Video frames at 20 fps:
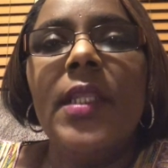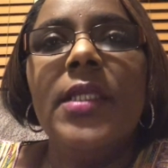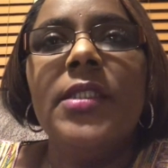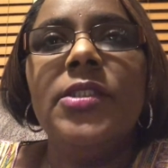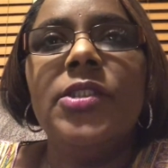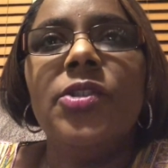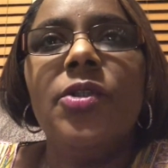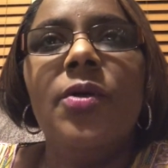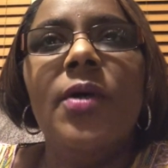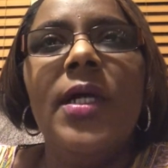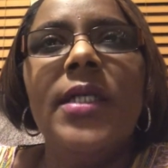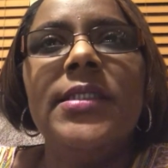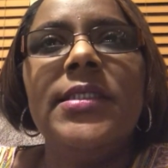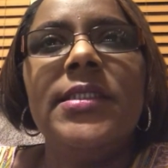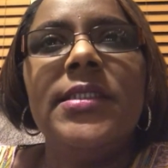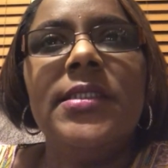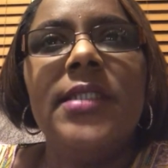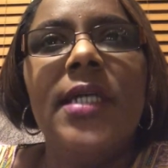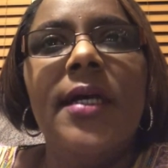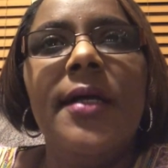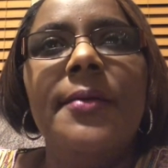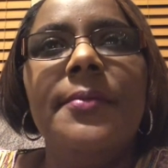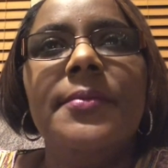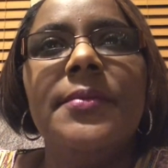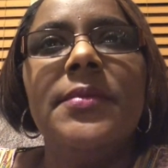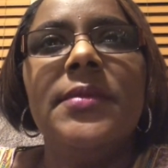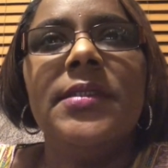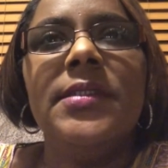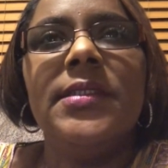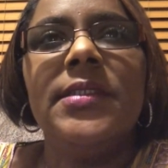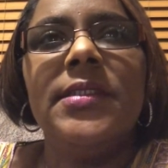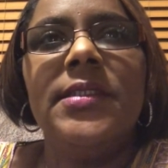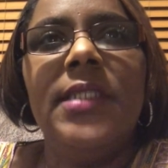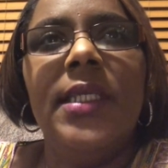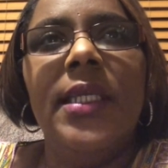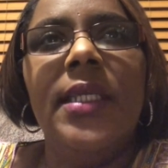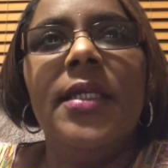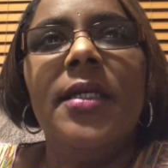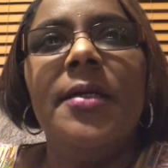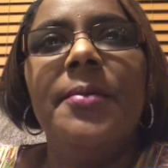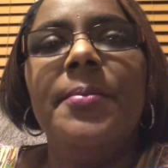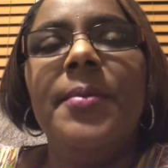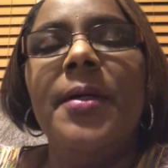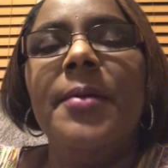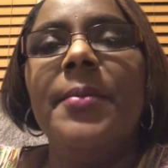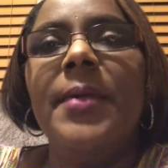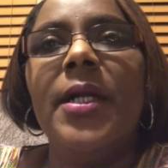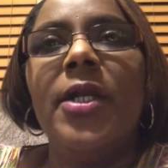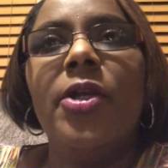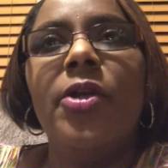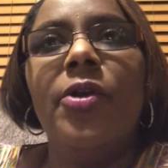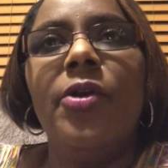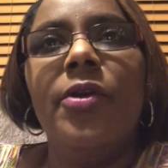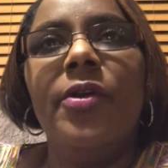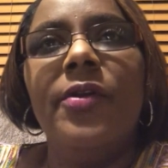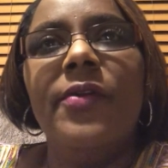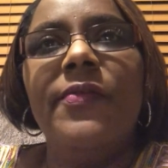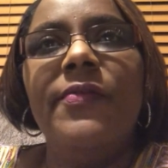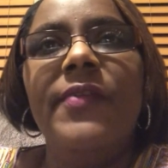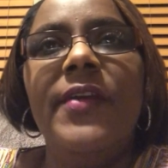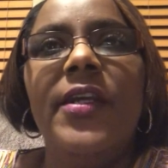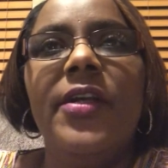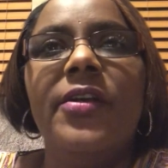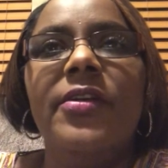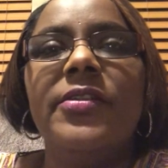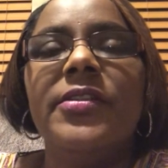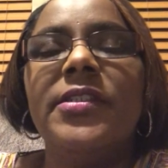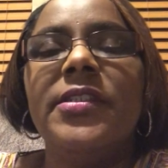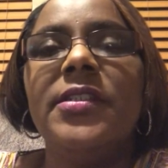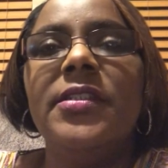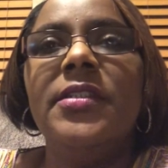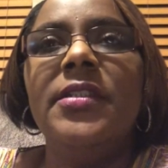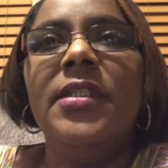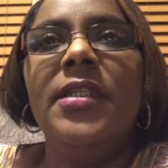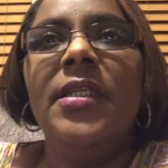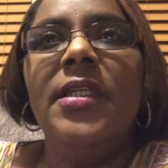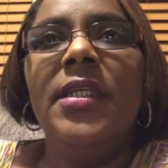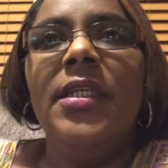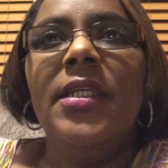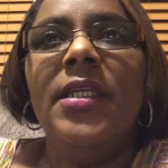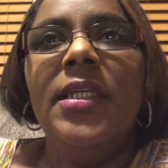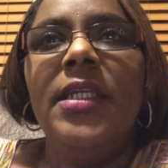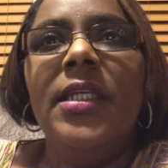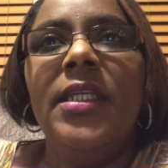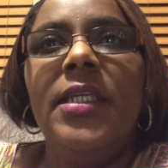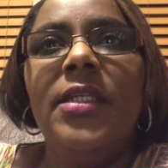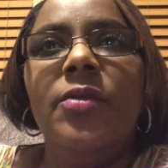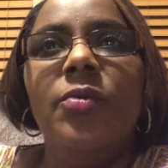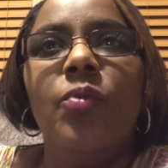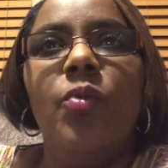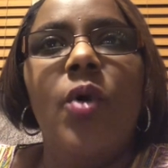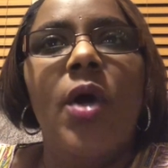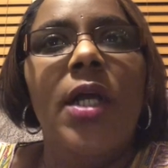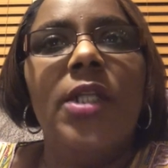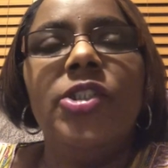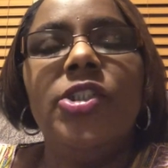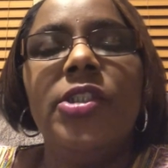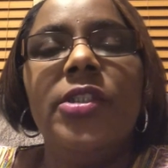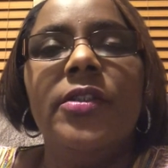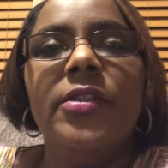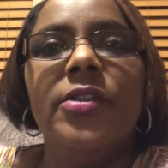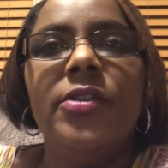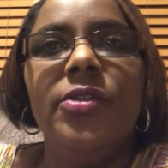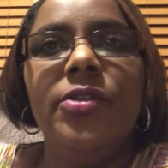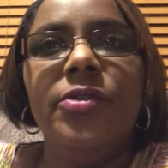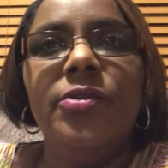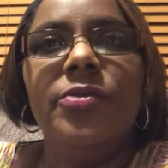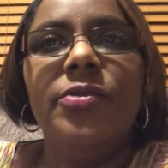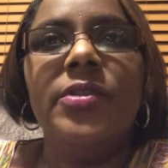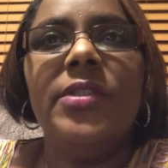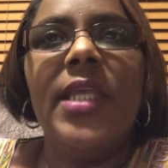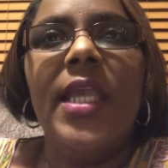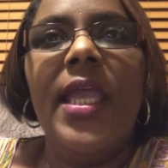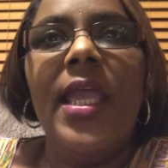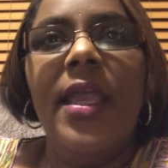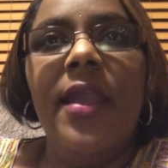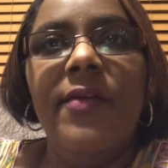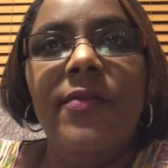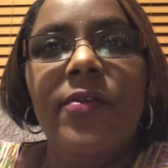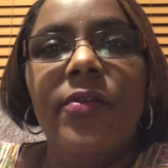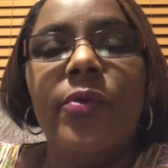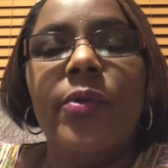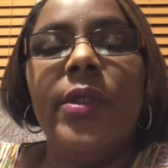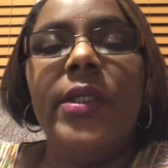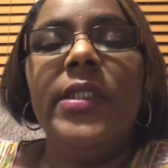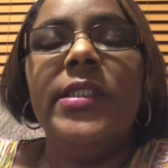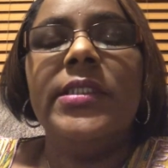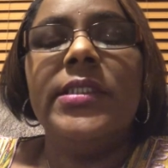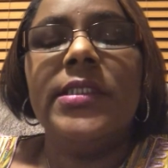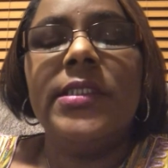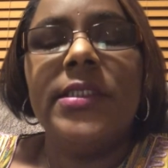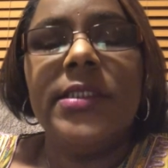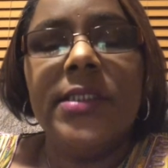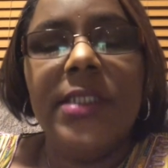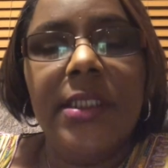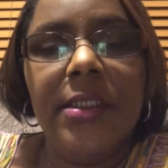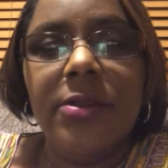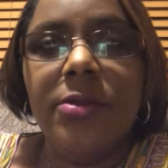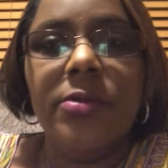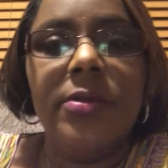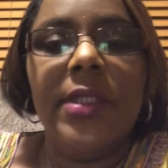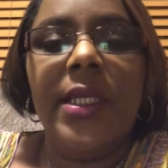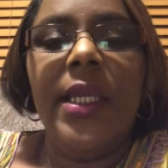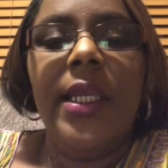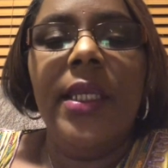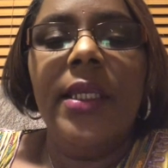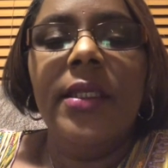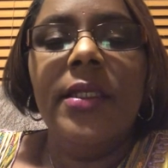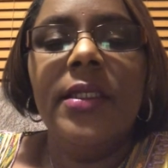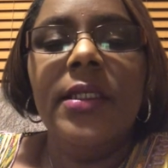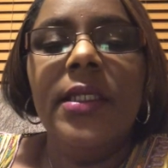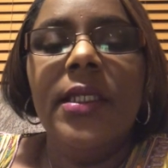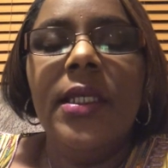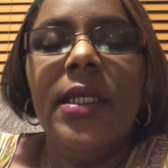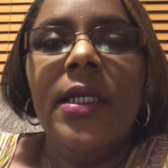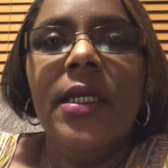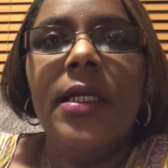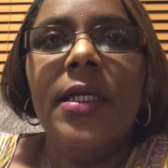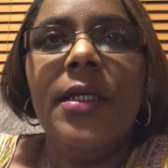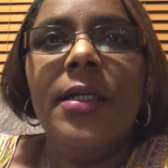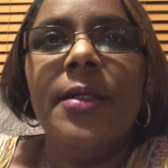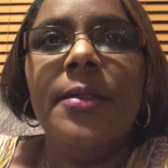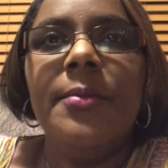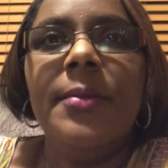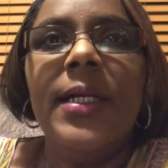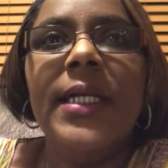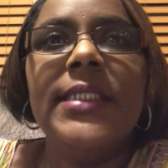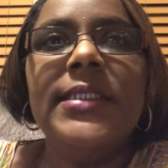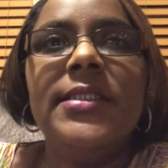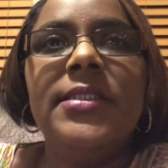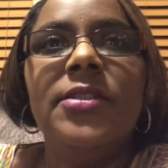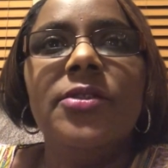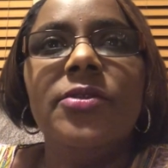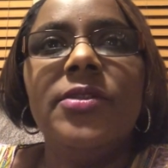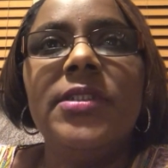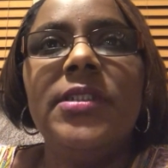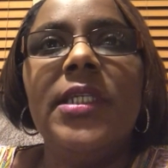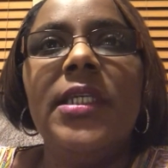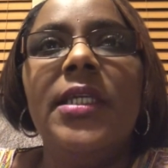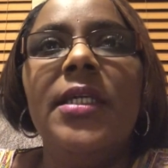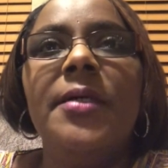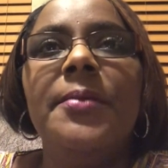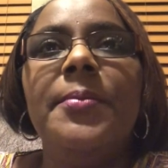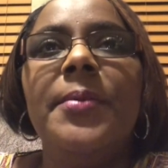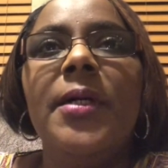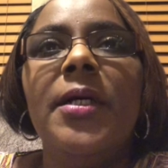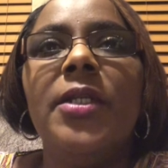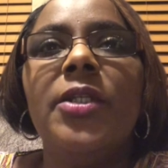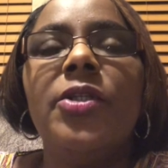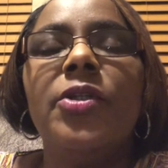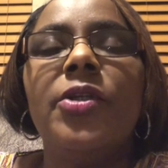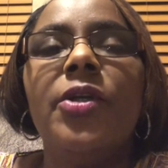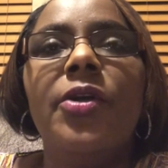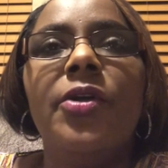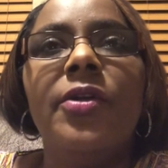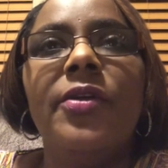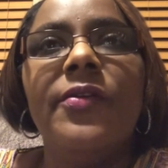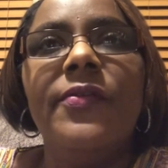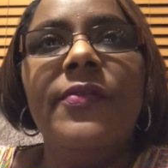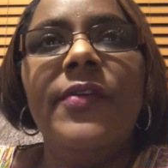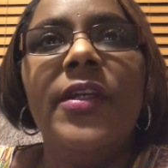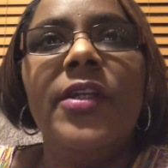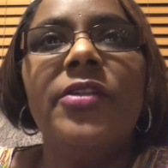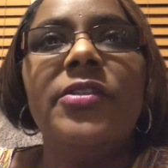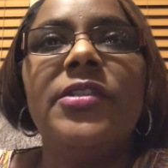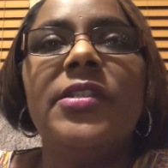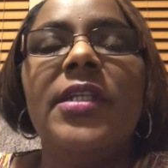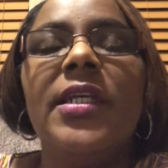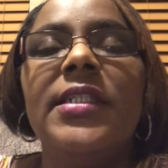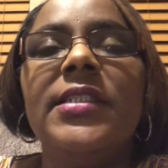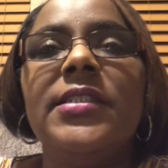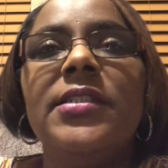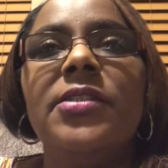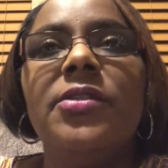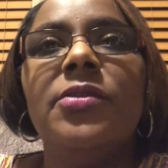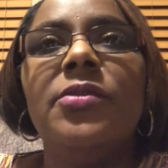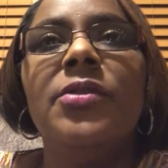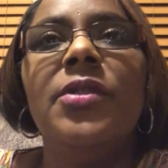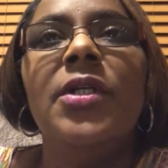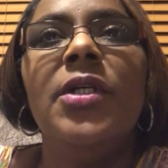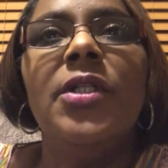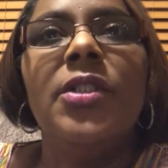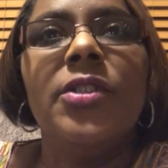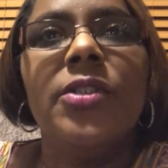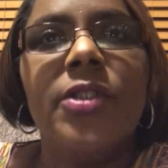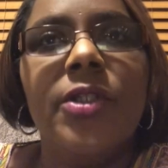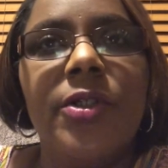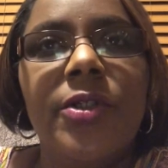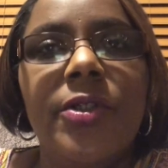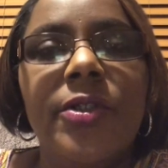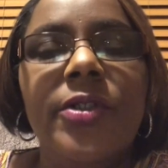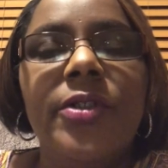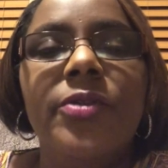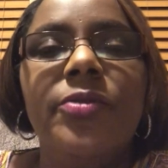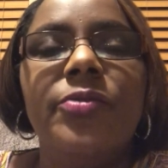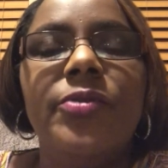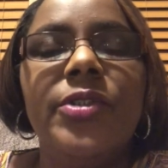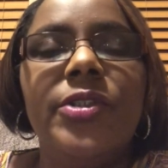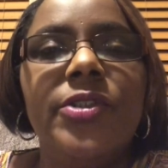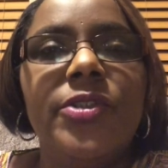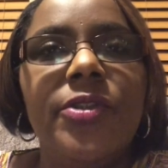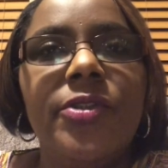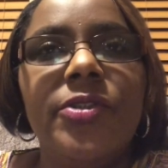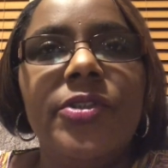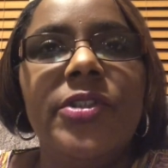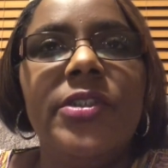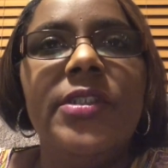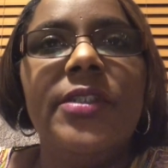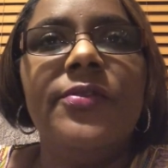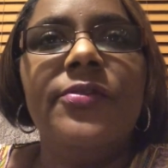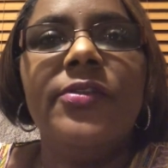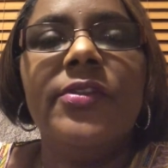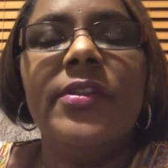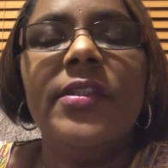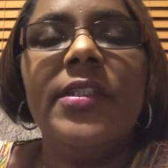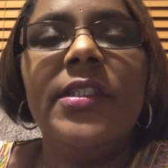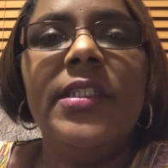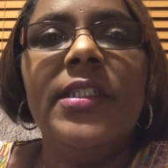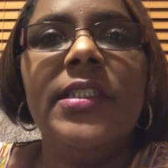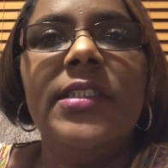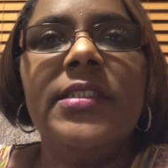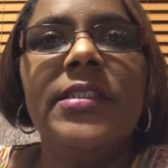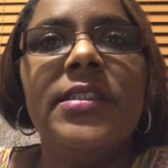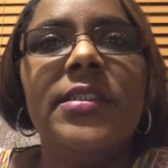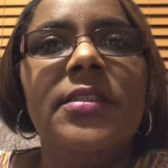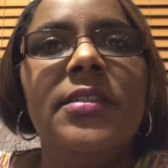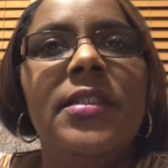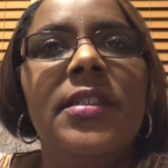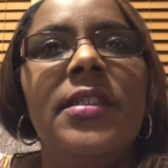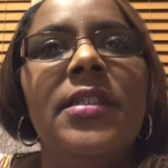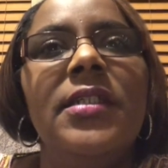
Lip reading: So I stopped staying up on my current affairs and watching the news every single day. I still stay up on current affairs, and I still learn and research different things and